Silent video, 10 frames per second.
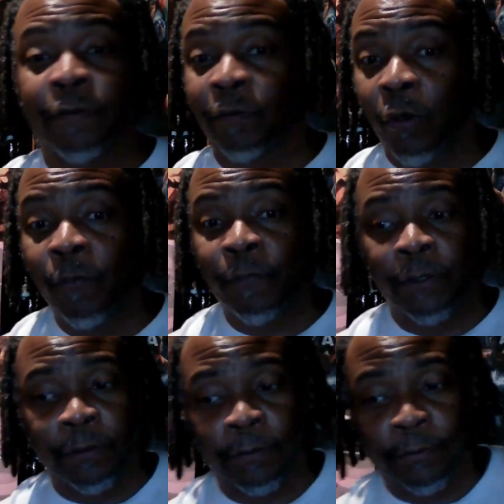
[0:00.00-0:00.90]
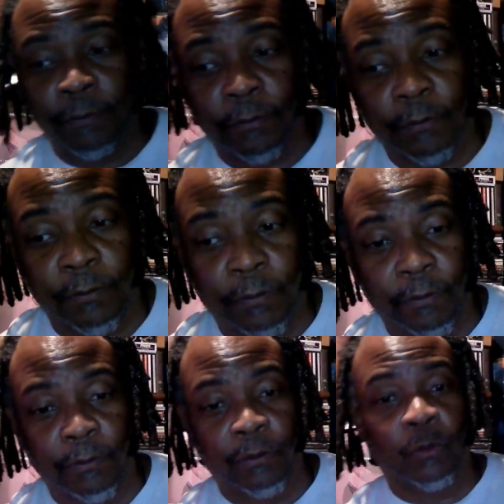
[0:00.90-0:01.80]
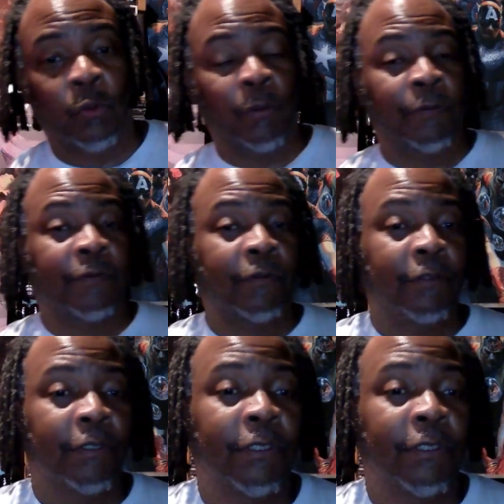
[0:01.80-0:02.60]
the Sokovia Accords.